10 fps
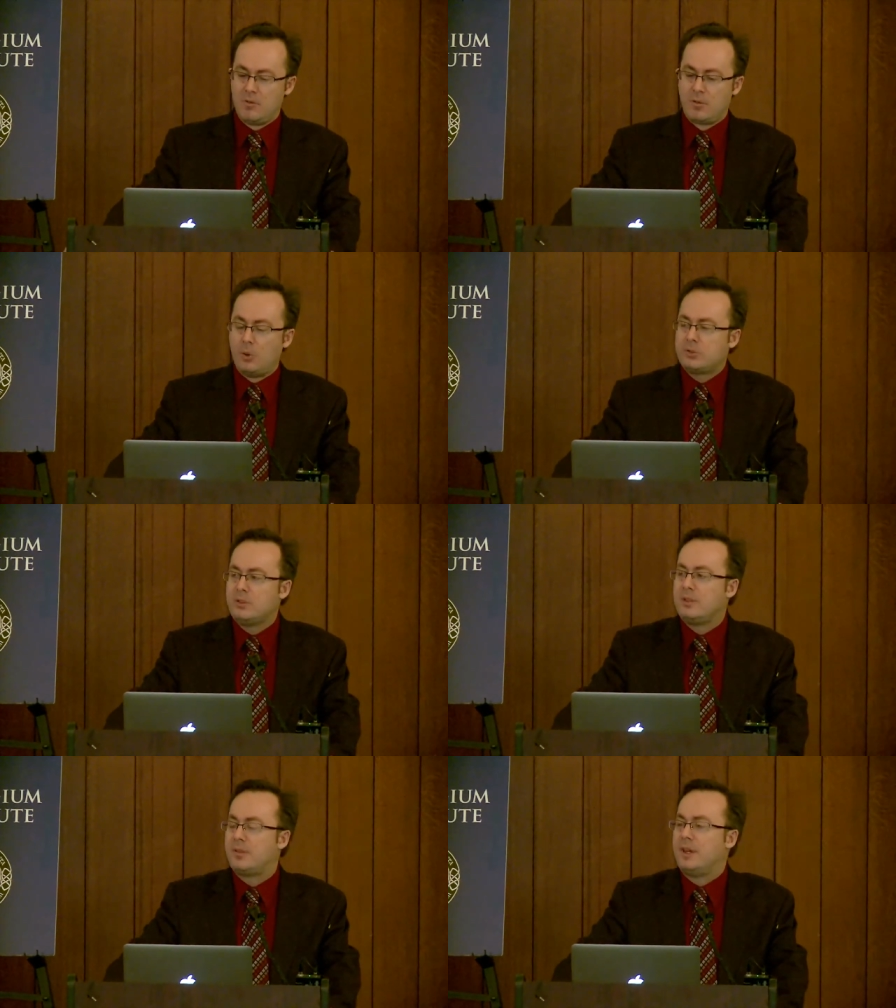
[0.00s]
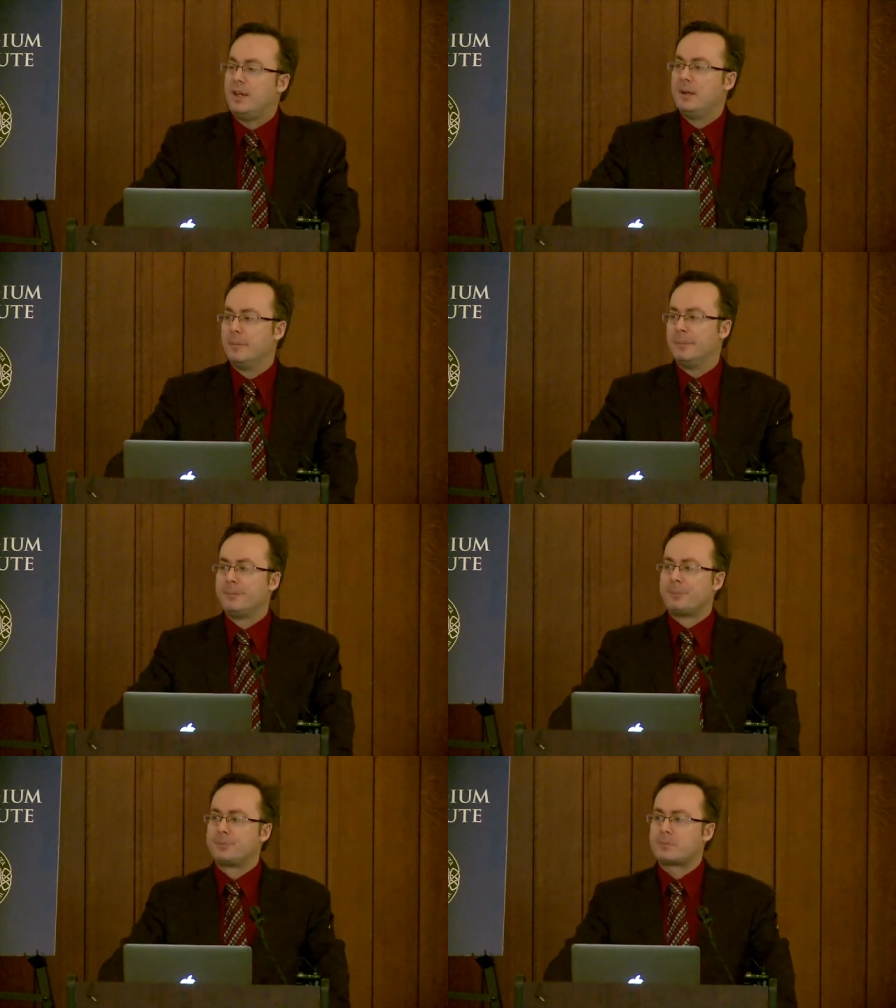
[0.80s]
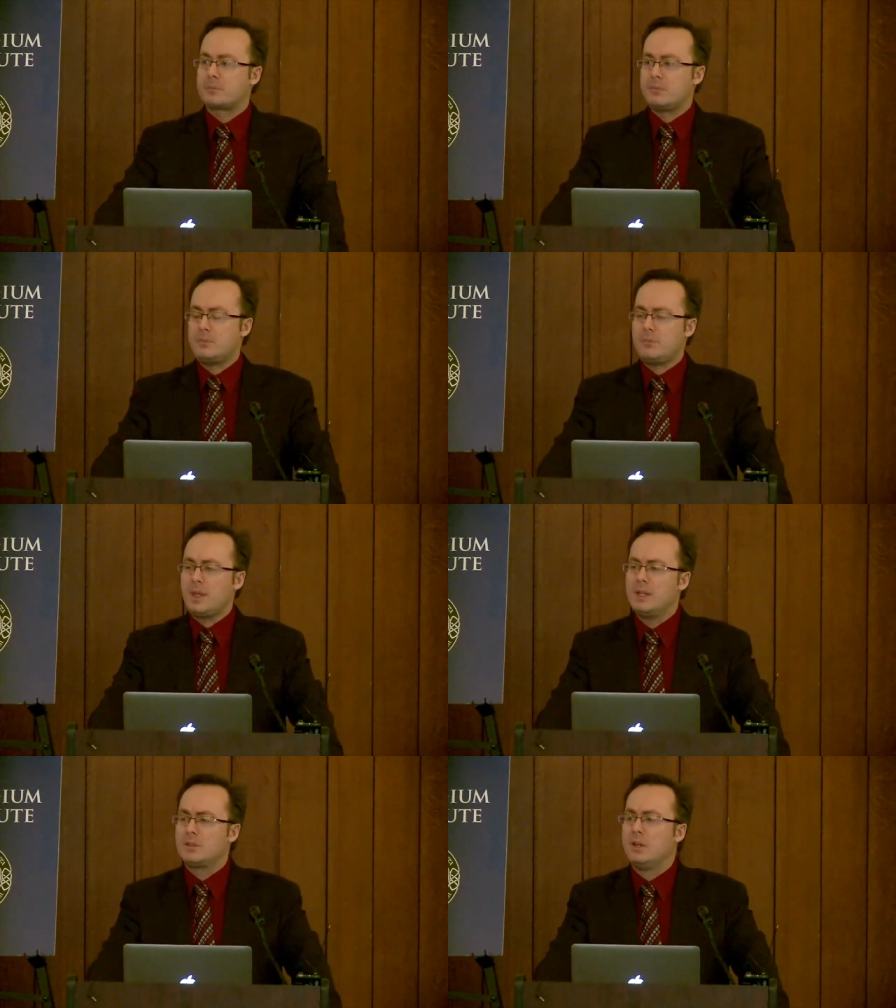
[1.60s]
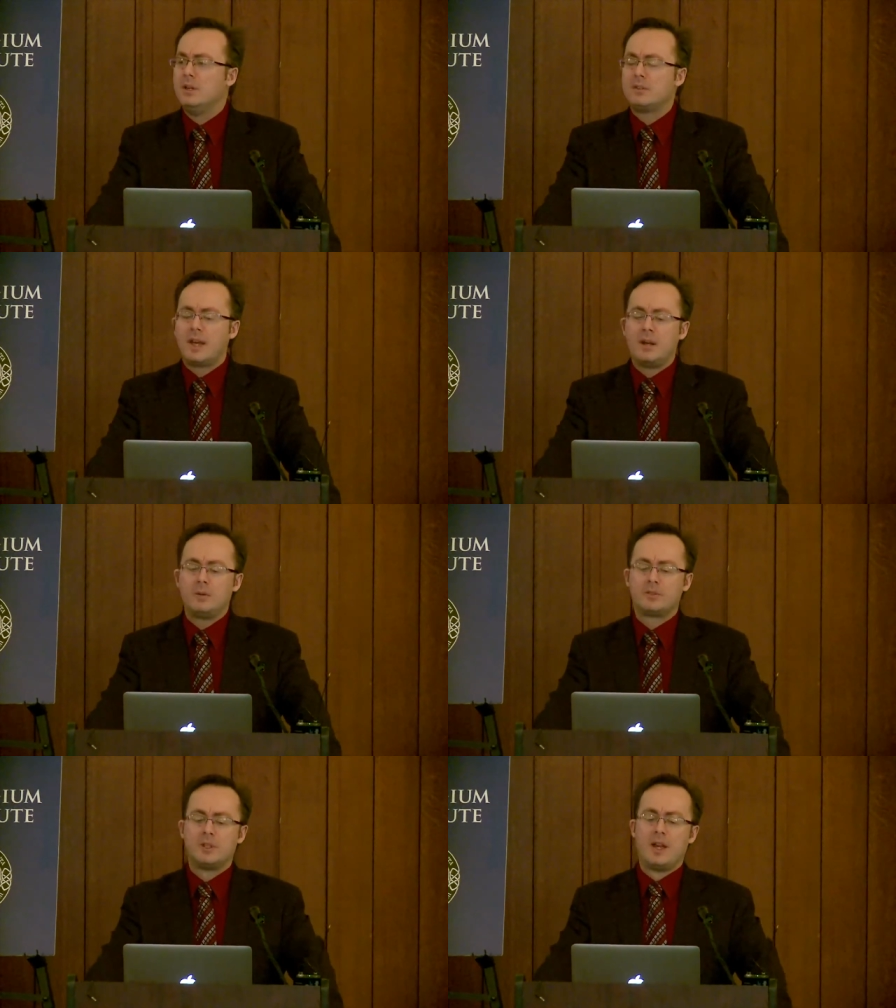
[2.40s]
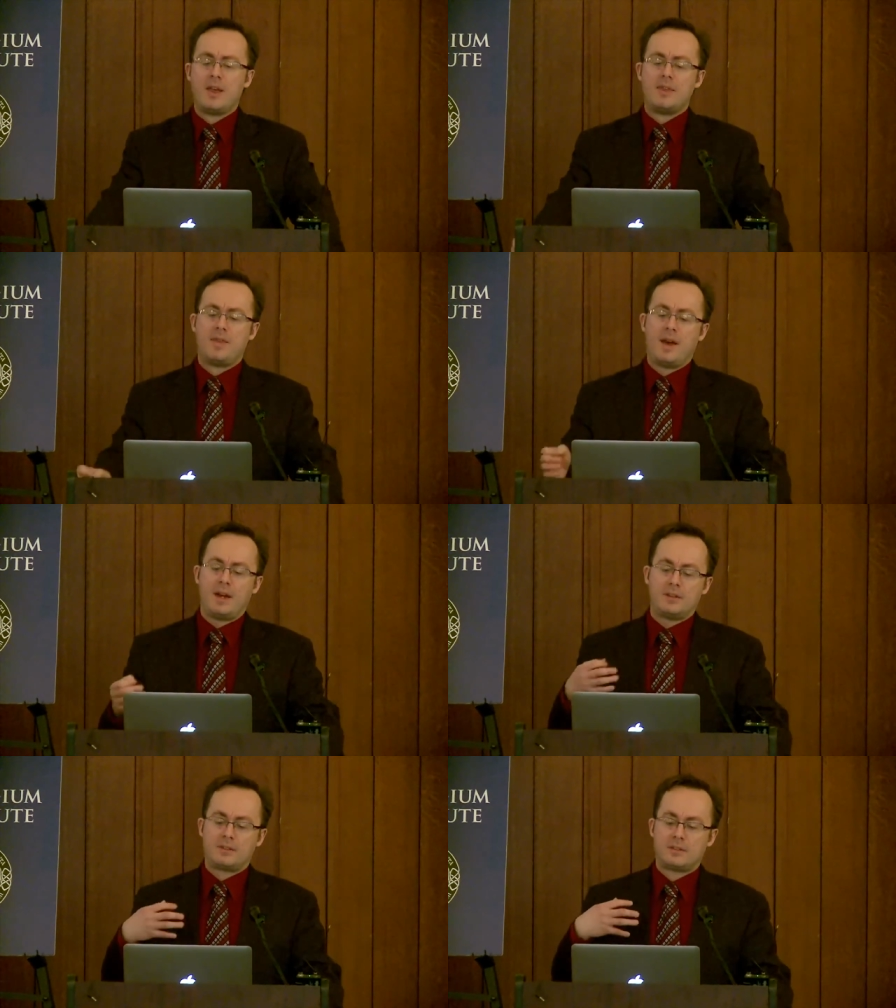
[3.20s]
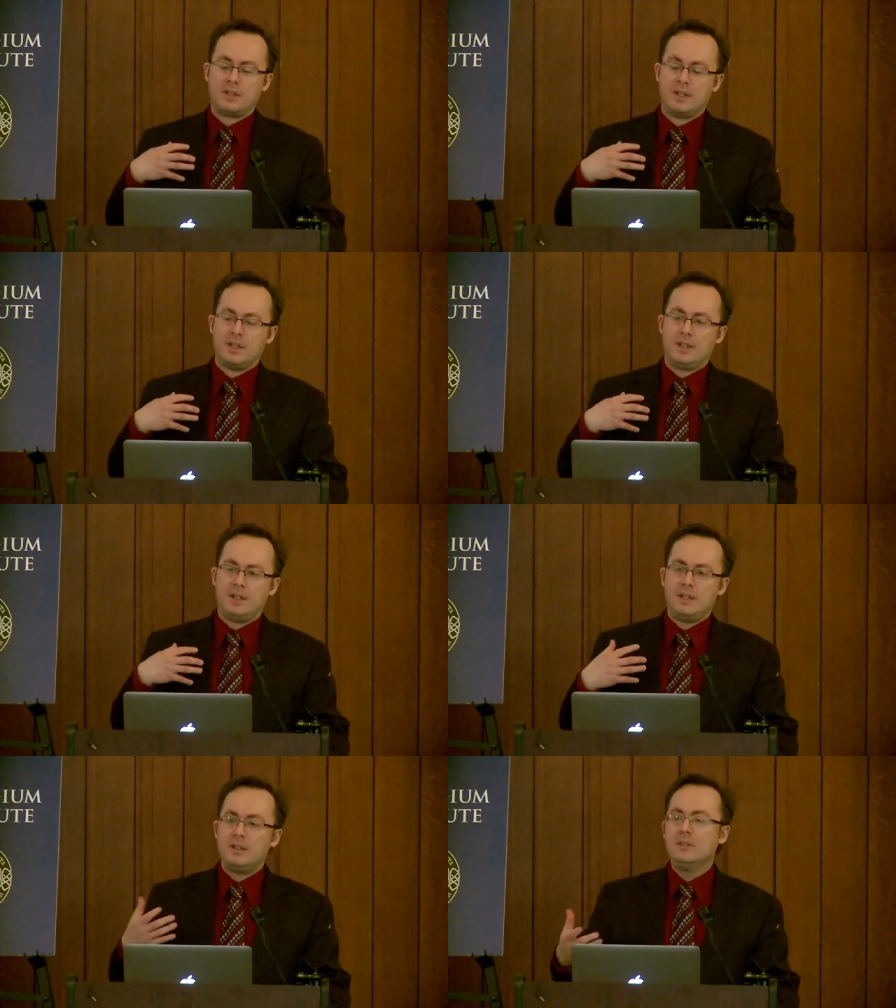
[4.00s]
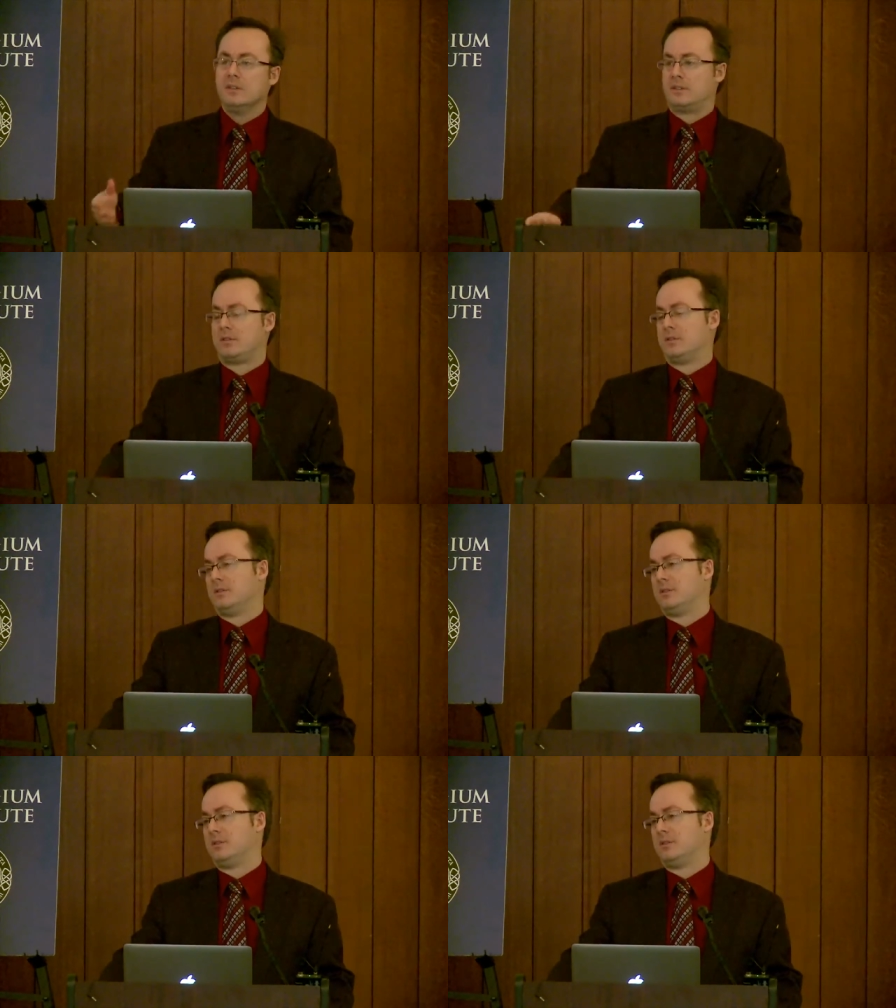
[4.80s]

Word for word: Fortunately for him, it turns out that it isn't